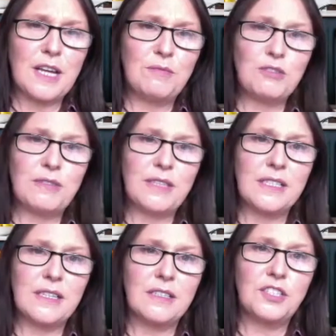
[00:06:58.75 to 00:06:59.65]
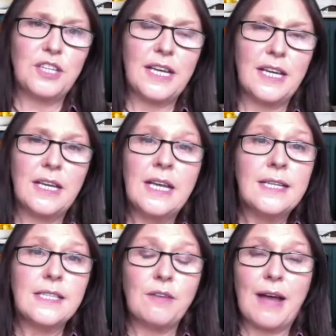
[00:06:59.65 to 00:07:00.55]
during this last year,
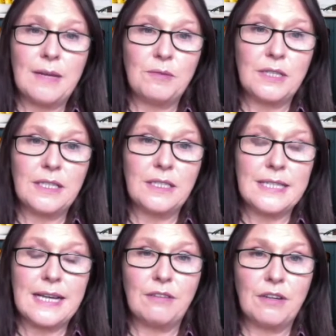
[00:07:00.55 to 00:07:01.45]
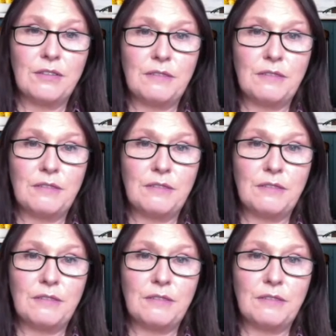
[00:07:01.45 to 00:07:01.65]
so anybody can download it